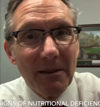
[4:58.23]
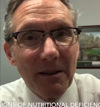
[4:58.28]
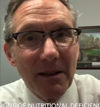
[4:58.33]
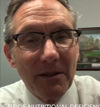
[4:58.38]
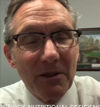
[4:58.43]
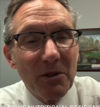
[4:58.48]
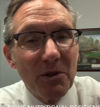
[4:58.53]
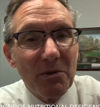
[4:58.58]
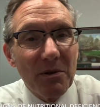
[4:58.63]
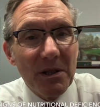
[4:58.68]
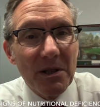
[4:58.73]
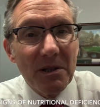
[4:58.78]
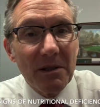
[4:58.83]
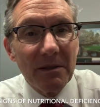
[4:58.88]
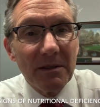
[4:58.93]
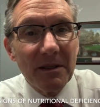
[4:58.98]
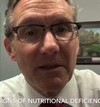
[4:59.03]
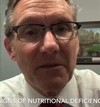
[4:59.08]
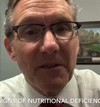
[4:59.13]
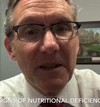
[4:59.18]
a
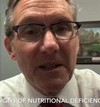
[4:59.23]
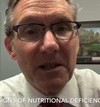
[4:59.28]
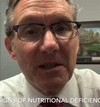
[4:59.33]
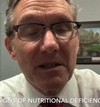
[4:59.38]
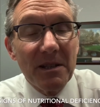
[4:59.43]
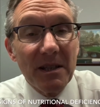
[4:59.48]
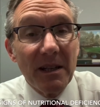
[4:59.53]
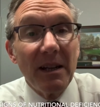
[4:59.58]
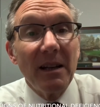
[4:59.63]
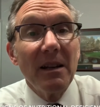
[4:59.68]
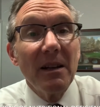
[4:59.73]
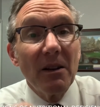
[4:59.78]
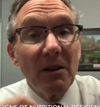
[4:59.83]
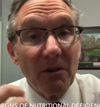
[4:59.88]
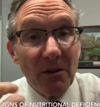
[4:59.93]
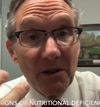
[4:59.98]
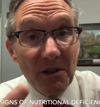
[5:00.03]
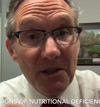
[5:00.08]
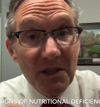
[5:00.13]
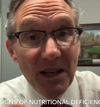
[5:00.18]
nutritional deficiency
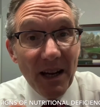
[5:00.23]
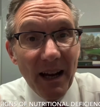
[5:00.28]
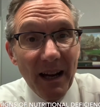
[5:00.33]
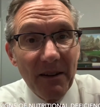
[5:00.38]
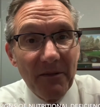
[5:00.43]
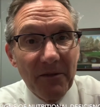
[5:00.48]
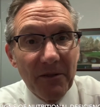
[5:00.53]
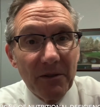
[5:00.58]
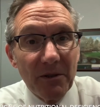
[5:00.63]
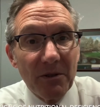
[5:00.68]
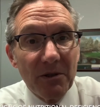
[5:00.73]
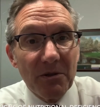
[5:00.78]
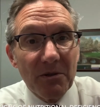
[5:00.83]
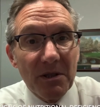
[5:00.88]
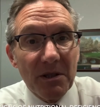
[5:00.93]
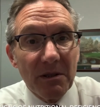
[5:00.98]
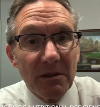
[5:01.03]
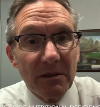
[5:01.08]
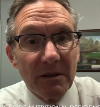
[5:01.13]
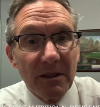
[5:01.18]
or a sign for
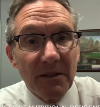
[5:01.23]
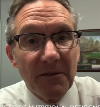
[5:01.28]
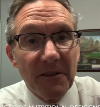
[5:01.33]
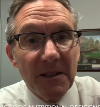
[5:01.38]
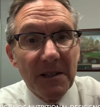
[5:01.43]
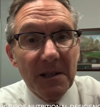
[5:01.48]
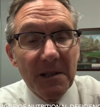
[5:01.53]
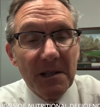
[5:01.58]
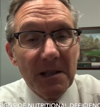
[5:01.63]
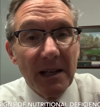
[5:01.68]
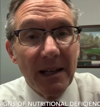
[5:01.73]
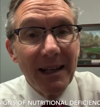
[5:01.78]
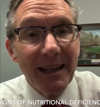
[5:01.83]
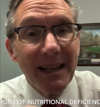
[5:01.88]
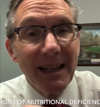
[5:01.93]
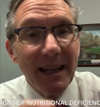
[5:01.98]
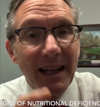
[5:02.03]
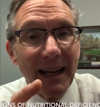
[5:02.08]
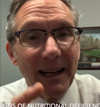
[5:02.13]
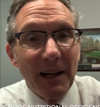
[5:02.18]
nutritional deficiency
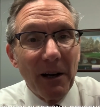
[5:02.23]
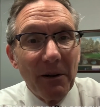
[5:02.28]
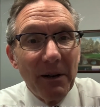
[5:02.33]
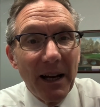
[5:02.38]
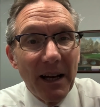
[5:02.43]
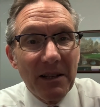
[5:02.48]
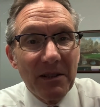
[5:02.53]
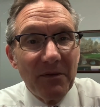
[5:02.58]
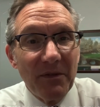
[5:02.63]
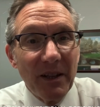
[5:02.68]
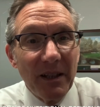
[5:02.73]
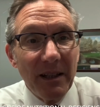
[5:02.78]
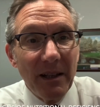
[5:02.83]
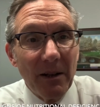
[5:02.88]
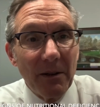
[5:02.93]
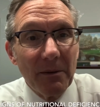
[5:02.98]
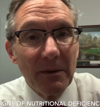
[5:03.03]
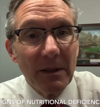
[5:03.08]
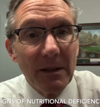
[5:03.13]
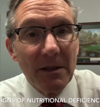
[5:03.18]
in our next
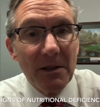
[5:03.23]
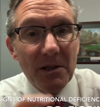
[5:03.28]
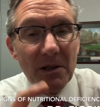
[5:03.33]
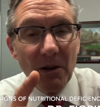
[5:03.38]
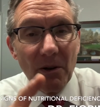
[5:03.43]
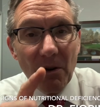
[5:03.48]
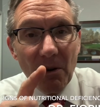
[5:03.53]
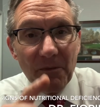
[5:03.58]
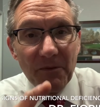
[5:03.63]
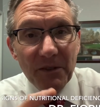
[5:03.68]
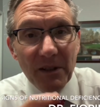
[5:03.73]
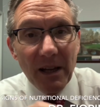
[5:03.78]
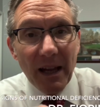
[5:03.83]
video. So hopefully you